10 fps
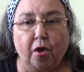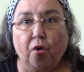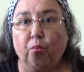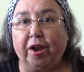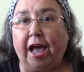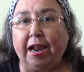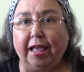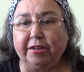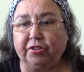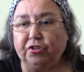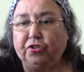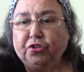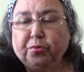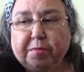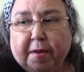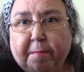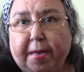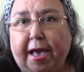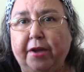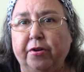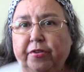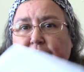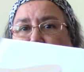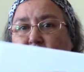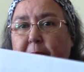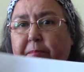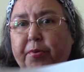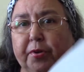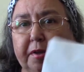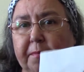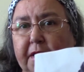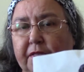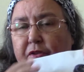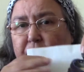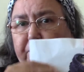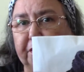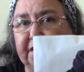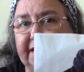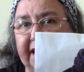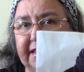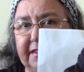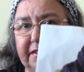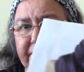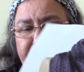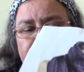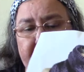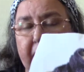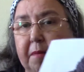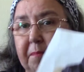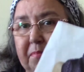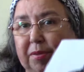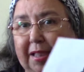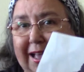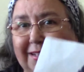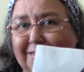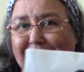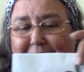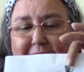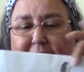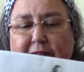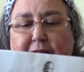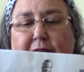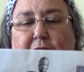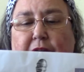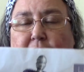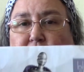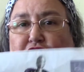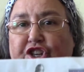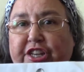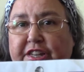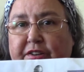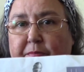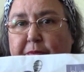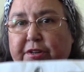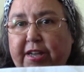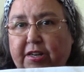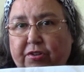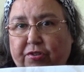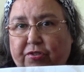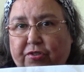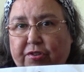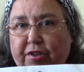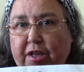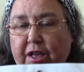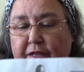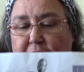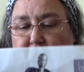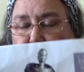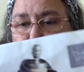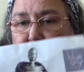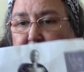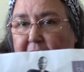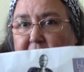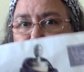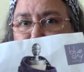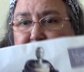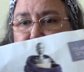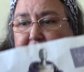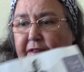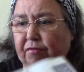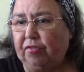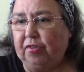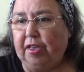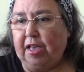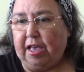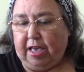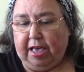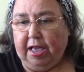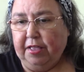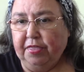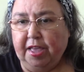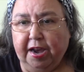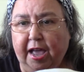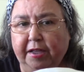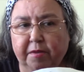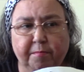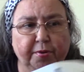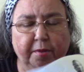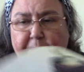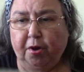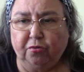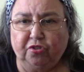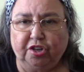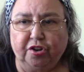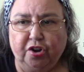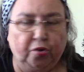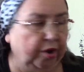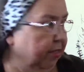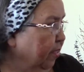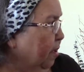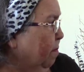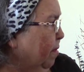What I like to do with my patterns is I put them in those protective plastic sheet protectors. They're kind of like sleeves. And then I can put a Post-it note on them.